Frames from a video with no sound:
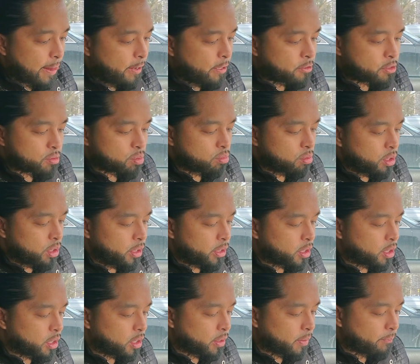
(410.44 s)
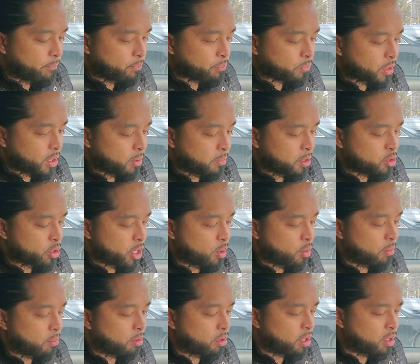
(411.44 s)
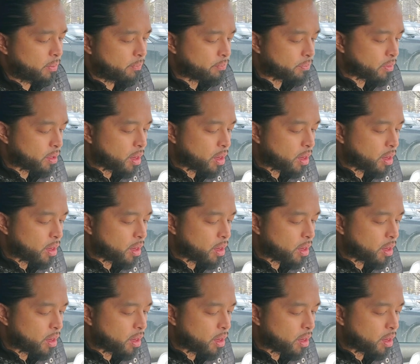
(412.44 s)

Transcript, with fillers: It's really good. Let me try one more.